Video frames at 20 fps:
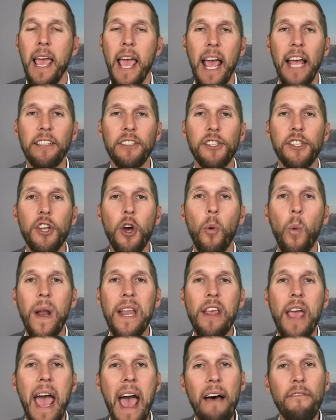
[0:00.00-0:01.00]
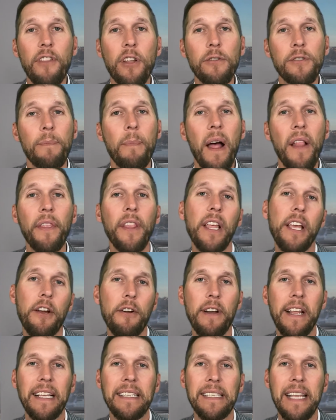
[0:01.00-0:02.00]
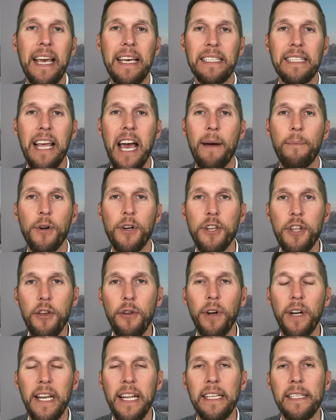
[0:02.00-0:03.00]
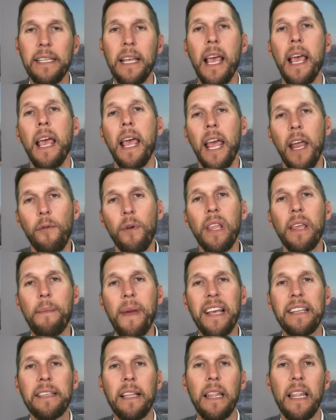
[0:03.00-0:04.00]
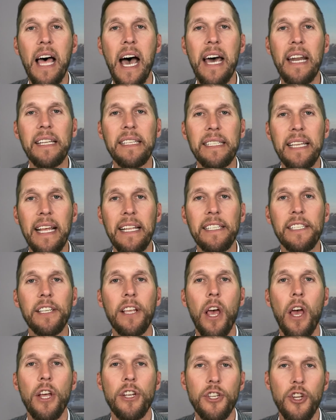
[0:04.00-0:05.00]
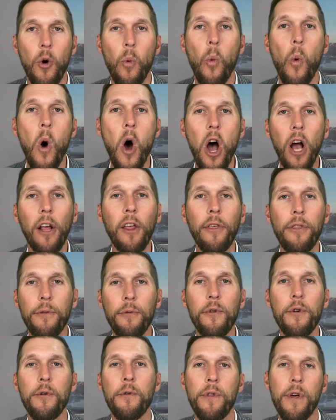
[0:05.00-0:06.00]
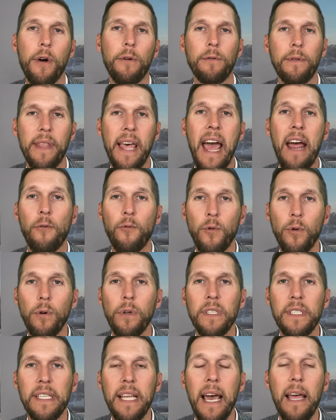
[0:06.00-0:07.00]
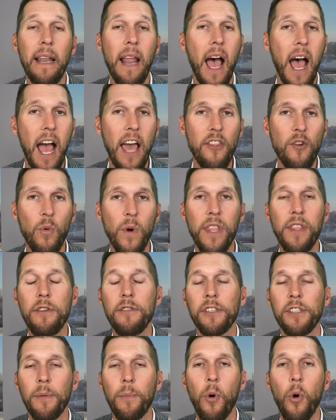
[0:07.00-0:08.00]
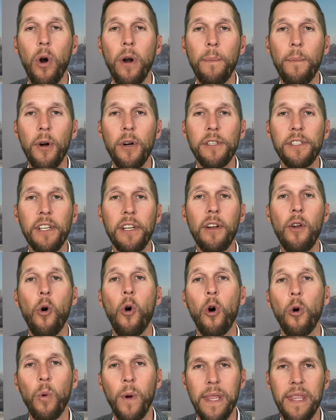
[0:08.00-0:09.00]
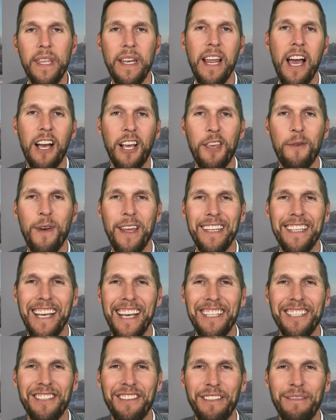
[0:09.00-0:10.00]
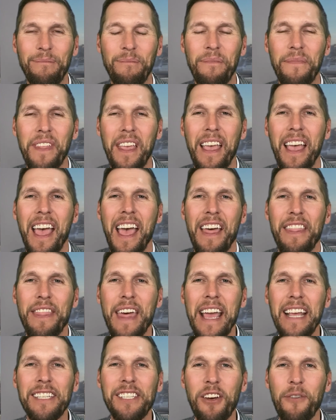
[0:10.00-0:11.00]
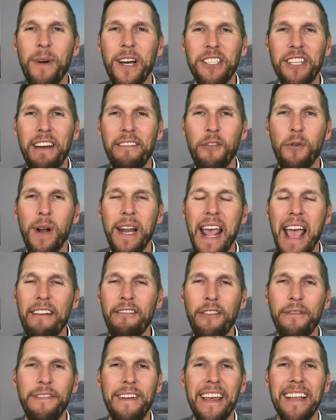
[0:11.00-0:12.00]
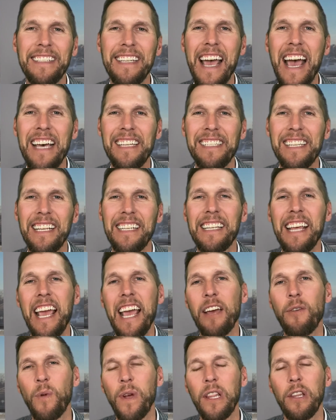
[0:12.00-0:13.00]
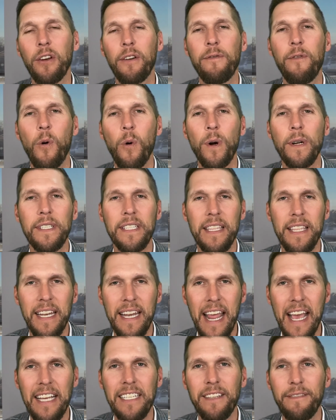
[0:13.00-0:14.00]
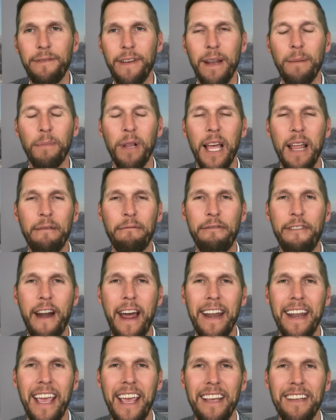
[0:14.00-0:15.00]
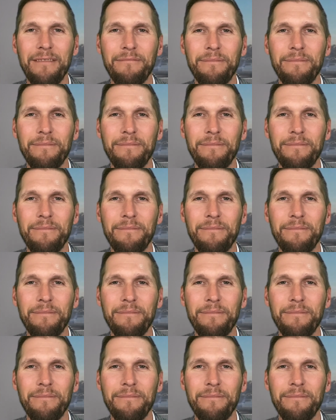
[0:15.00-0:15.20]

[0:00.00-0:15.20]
And so when you have those monthly earnings test opportunities, it really makes a lot of sense to walk through that rule set either with your support person or with the documentation. Thanks so much, everyone. Have a fantastic day, and we look forward to the next FinPlan Friday.